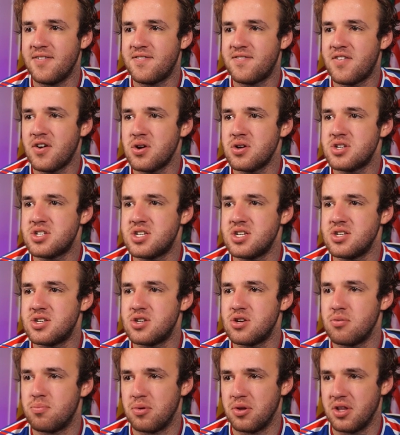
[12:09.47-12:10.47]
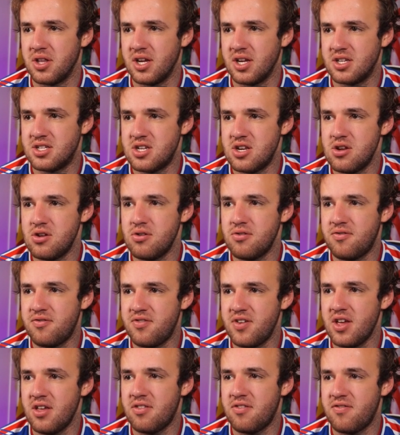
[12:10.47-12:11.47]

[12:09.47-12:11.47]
First in Super League 2, 5th,